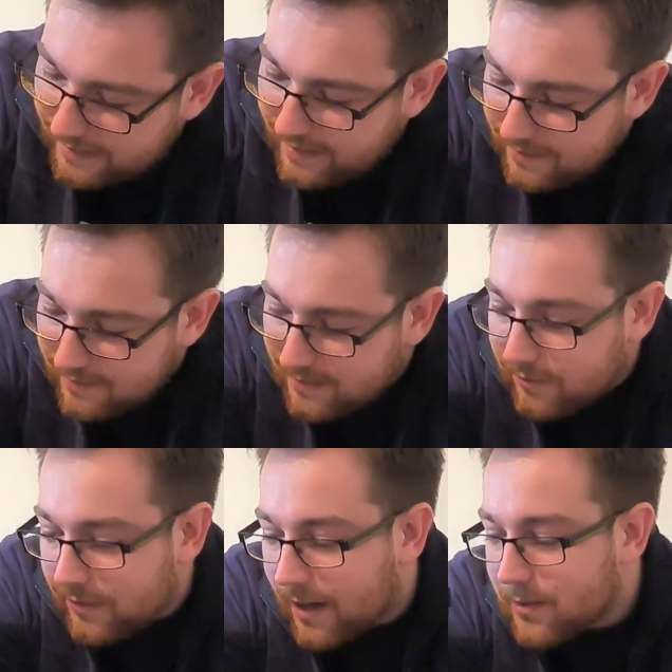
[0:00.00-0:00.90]
This is an
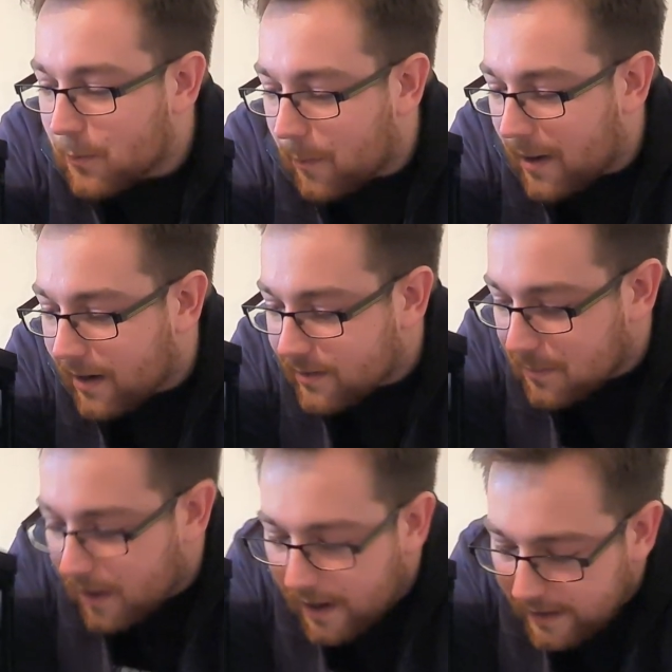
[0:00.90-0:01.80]
1000 watt power
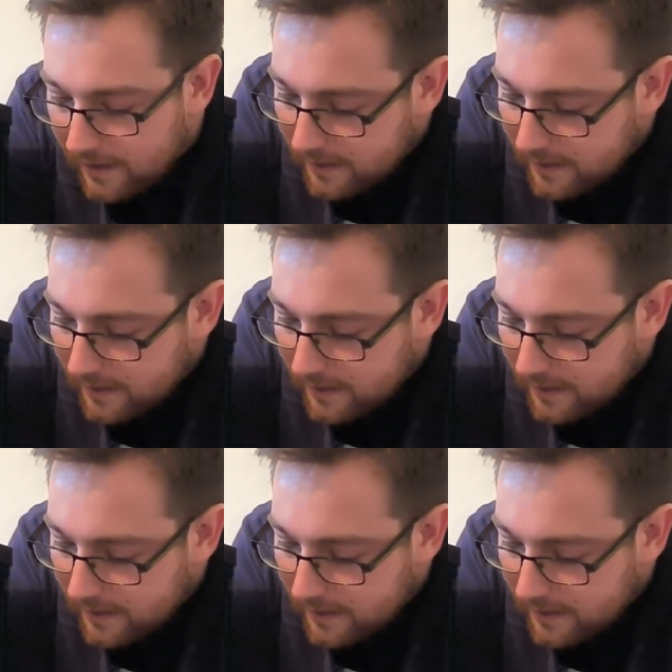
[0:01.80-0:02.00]
supply,